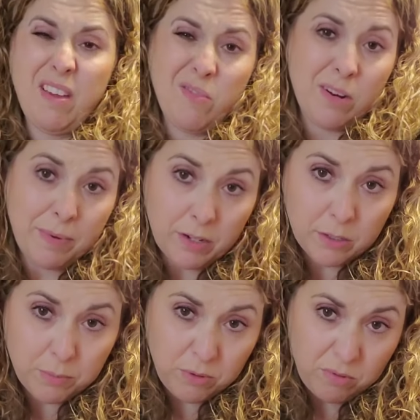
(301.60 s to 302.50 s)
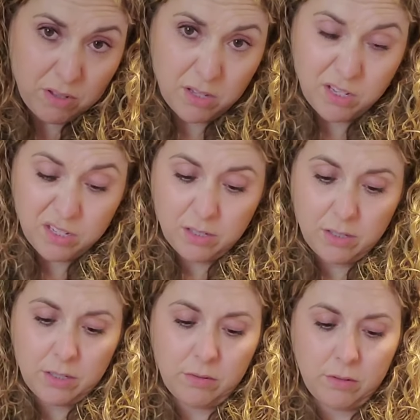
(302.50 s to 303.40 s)
might want a bigger spoon than this.
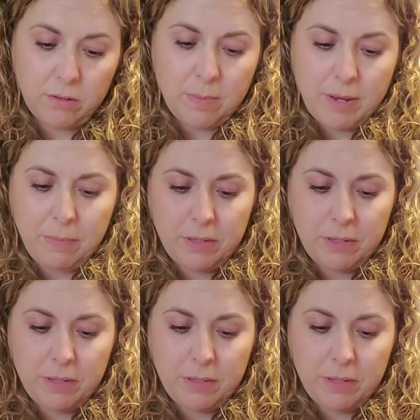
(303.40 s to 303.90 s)
I don't know, I might